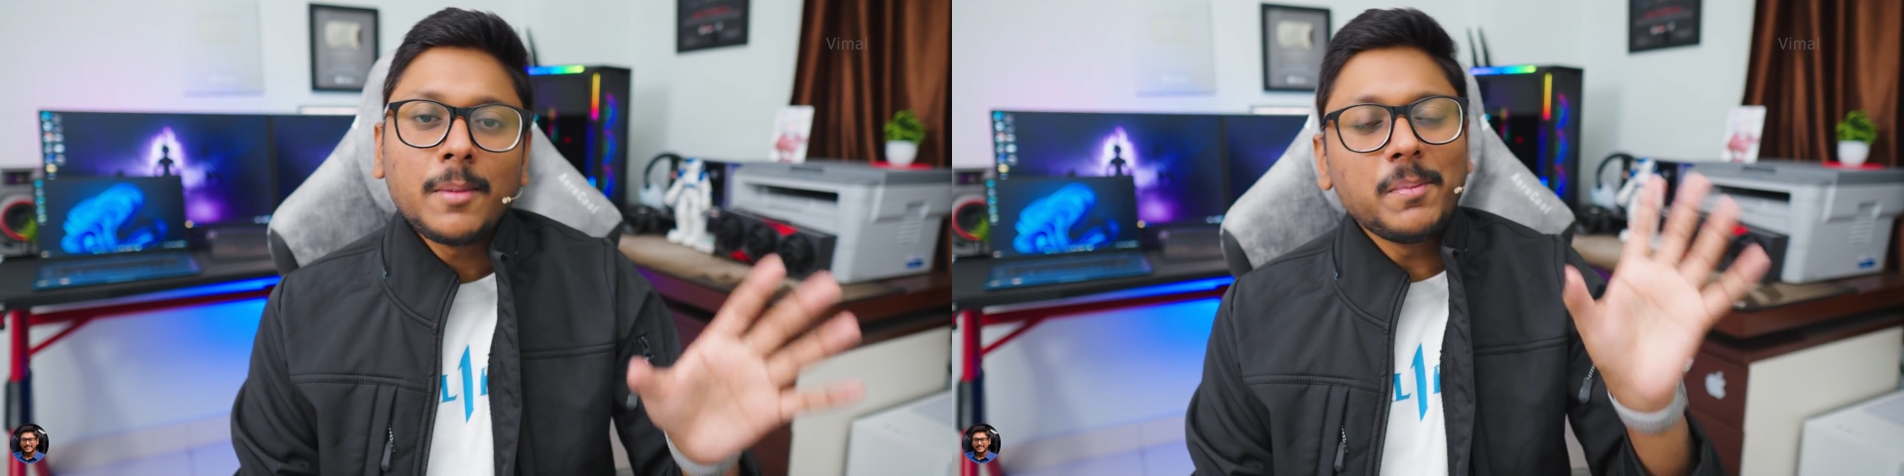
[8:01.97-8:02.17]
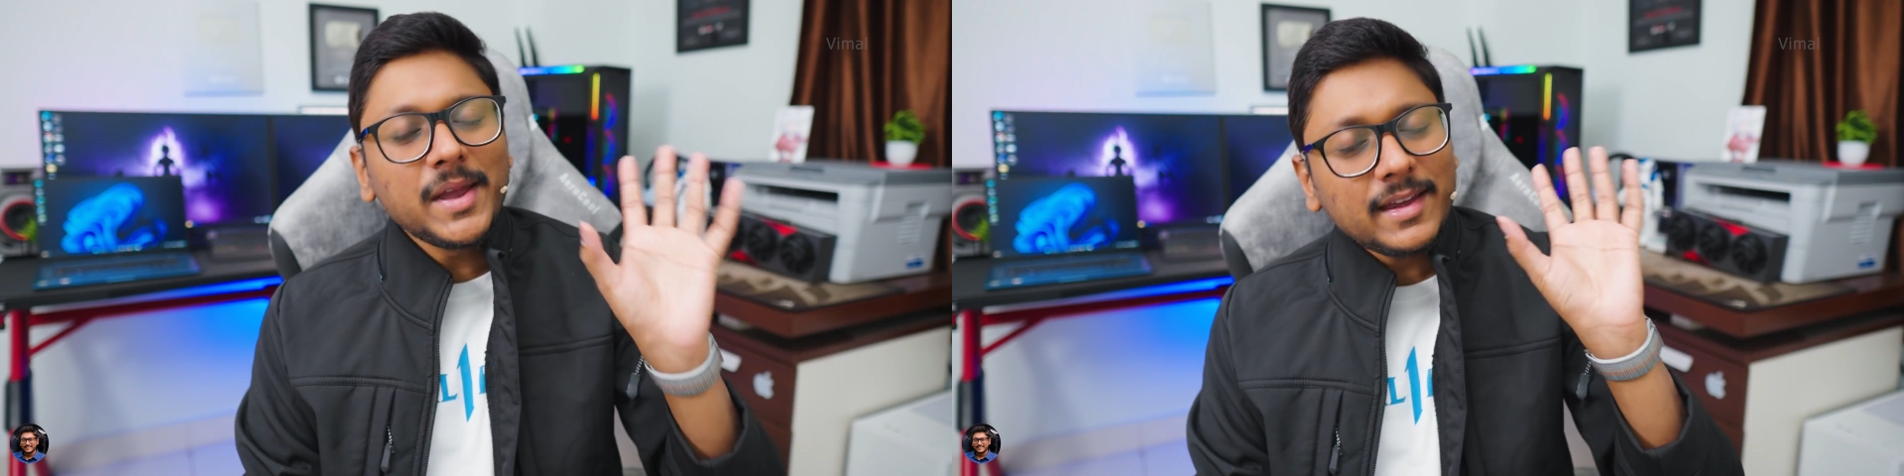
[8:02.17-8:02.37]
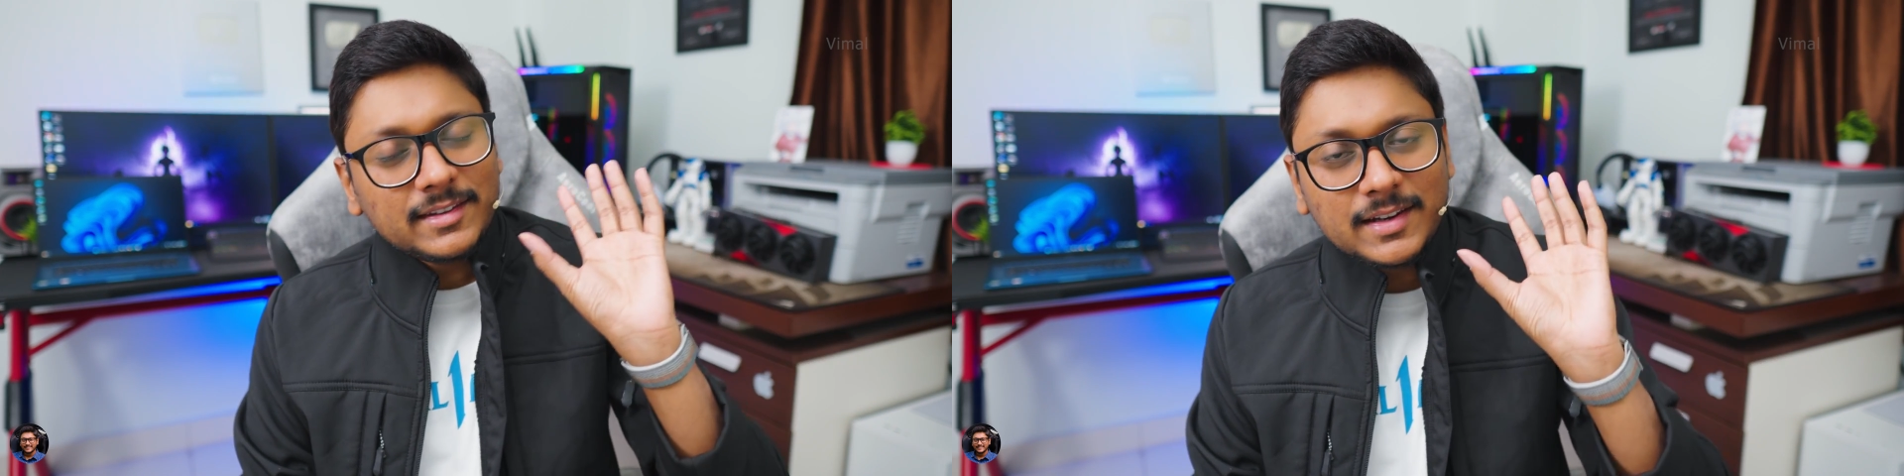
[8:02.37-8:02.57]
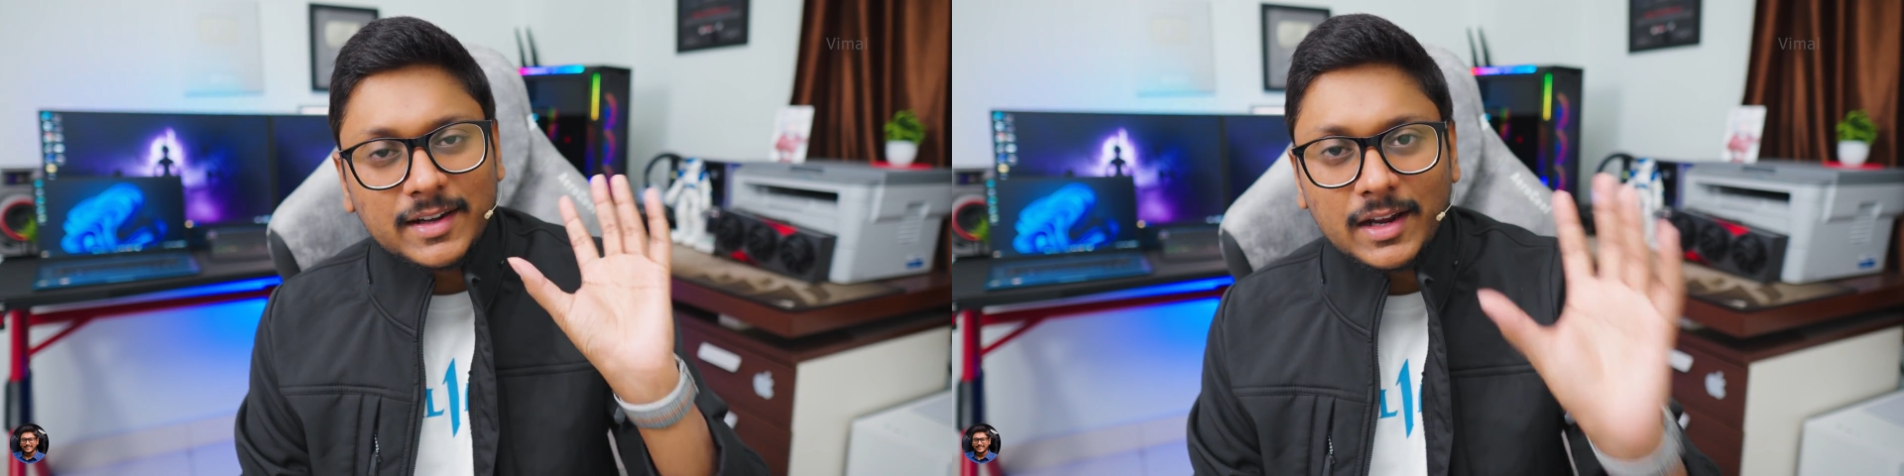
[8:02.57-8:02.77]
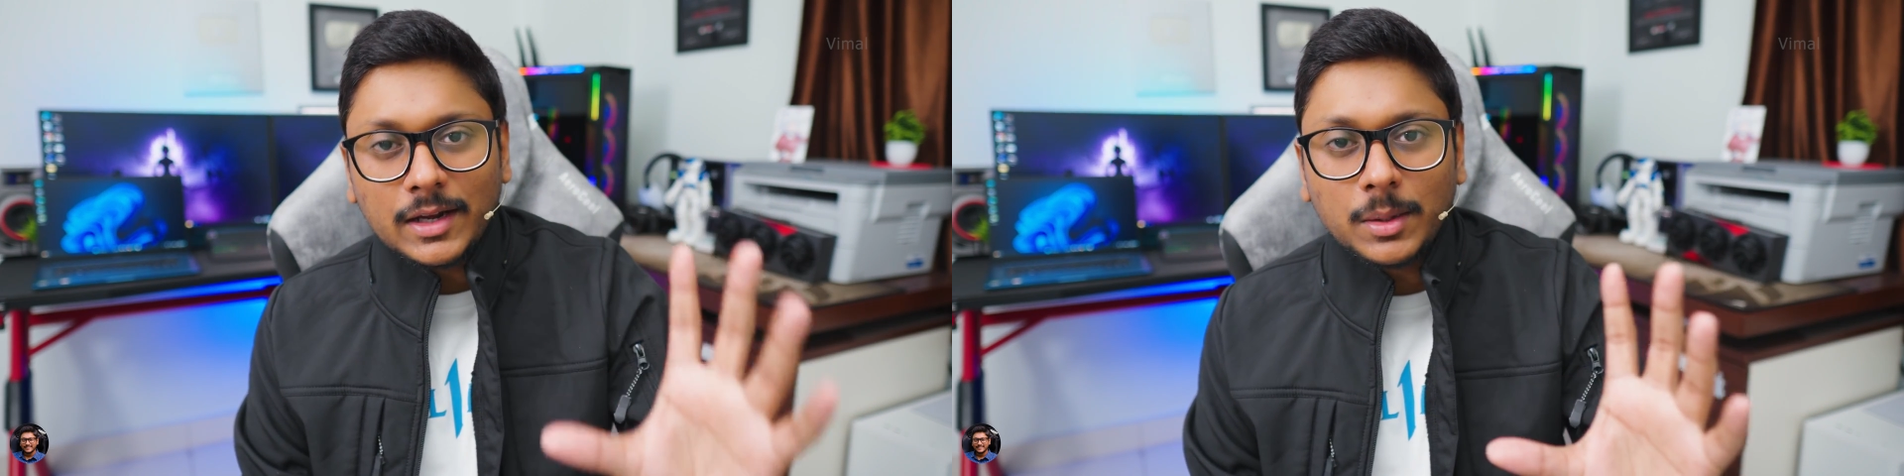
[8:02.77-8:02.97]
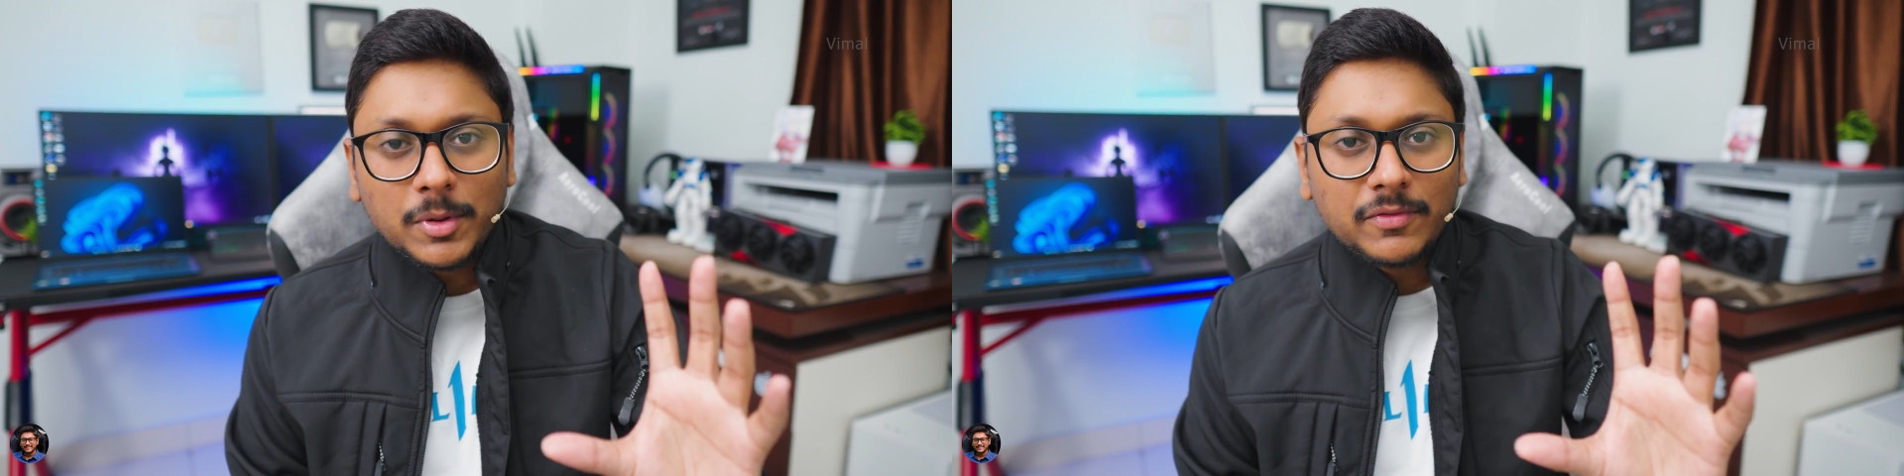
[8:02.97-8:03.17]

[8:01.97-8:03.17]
Basic 1080p